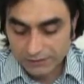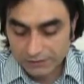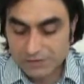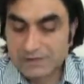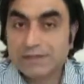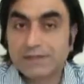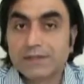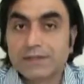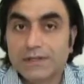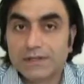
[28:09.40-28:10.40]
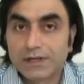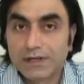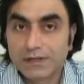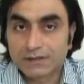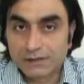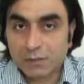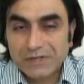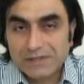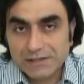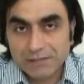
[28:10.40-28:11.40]
to see the
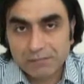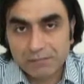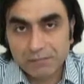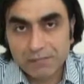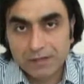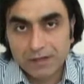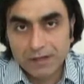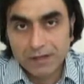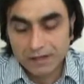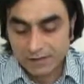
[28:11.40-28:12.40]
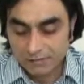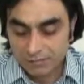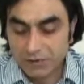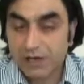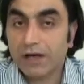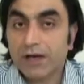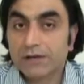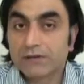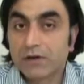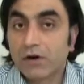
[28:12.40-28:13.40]
wisdom
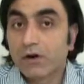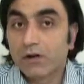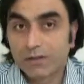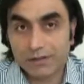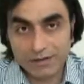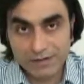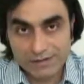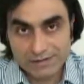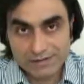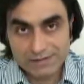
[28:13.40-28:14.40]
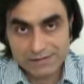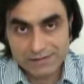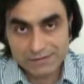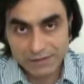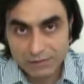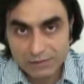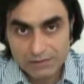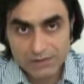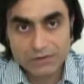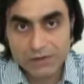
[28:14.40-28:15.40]
behind all these
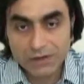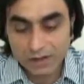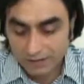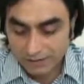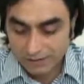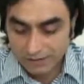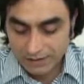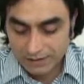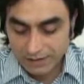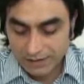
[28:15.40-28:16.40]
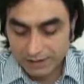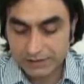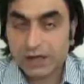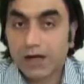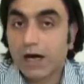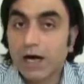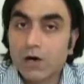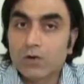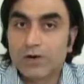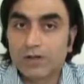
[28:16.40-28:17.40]
favors of Allah and
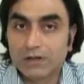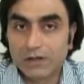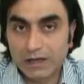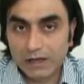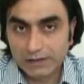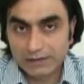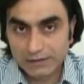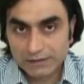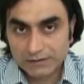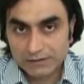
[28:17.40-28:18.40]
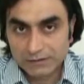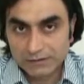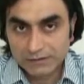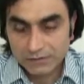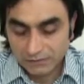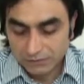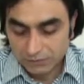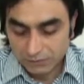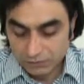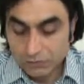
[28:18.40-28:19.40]
how Allah
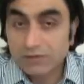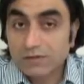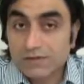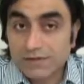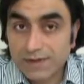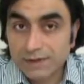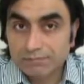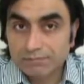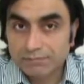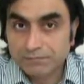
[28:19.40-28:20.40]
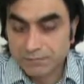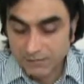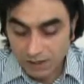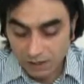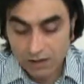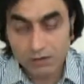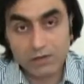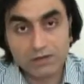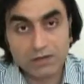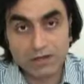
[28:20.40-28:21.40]
rules them, how
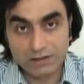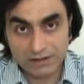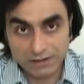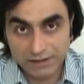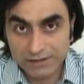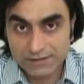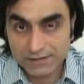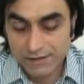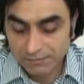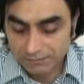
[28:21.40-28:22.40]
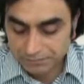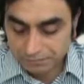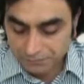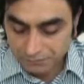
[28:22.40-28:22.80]
Allah creates them,